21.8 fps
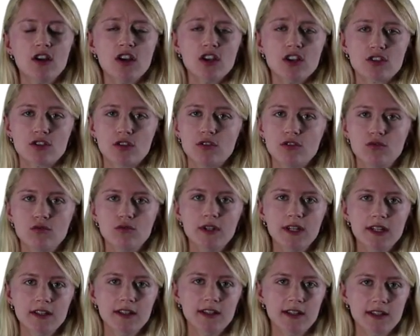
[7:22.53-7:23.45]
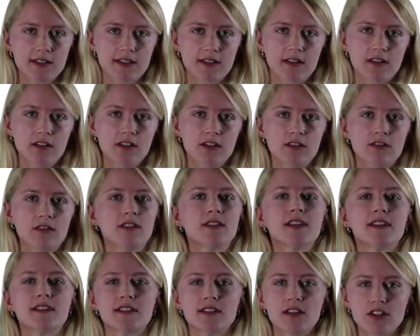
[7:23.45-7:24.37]
So it really gets clear
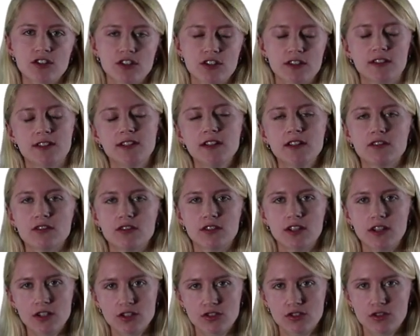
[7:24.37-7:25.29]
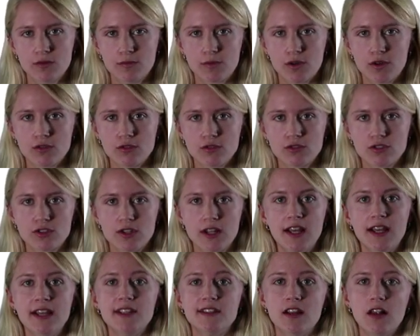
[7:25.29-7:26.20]
that such a single station approach
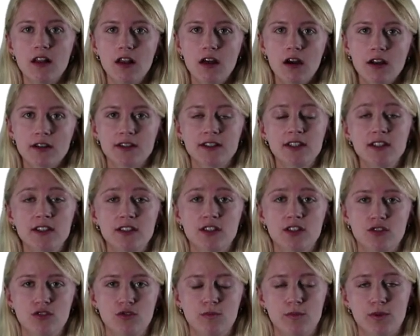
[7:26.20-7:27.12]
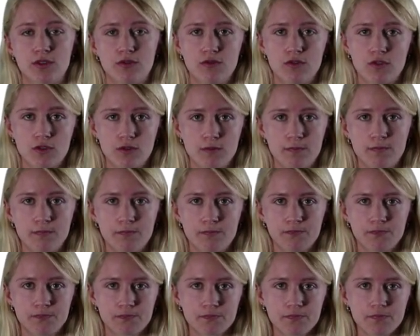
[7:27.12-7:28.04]
is a lot easier to perform.
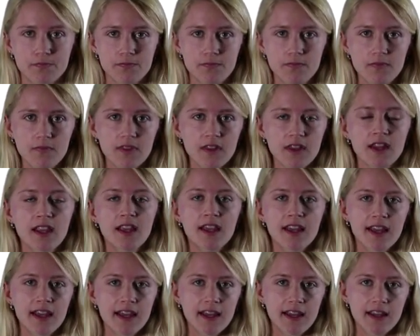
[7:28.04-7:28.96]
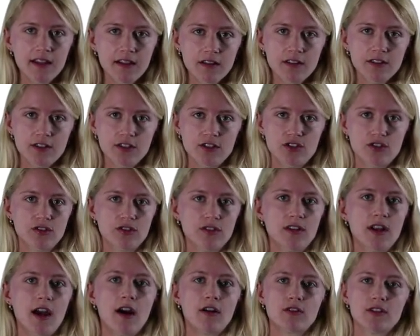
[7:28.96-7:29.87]
In addition,
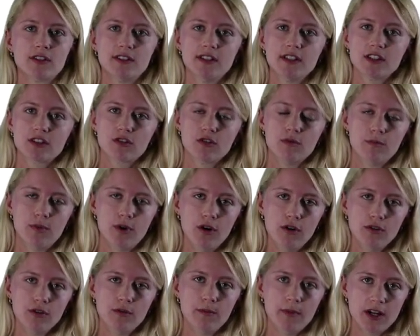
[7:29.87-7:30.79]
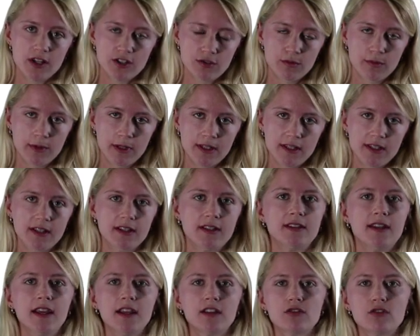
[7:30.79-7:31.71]
our 6-component measurement
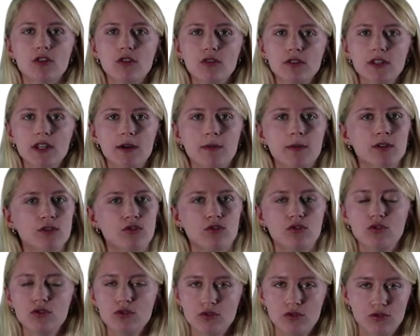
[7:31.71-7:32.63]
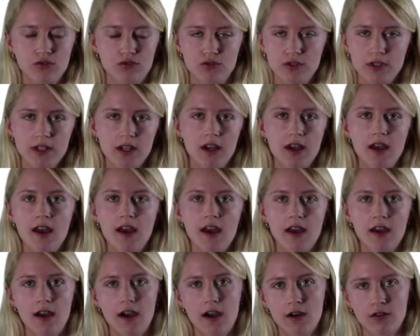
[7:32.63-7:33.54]
takes only about 2 to 3
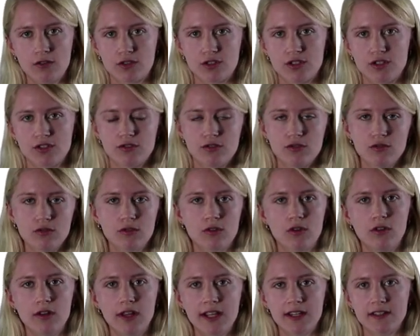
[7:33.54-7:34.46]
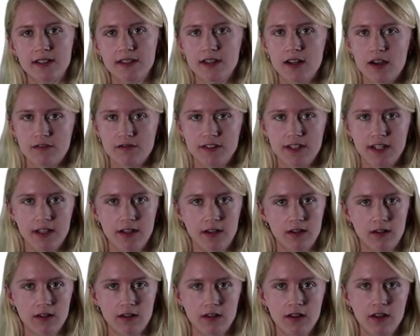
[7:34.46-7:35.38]
hours to collect enough
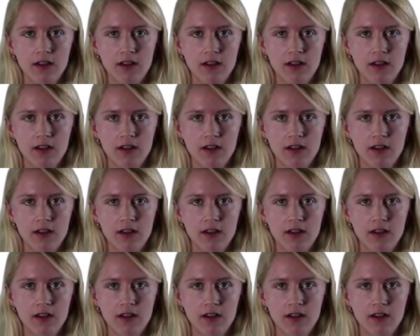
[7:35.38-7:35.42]
data,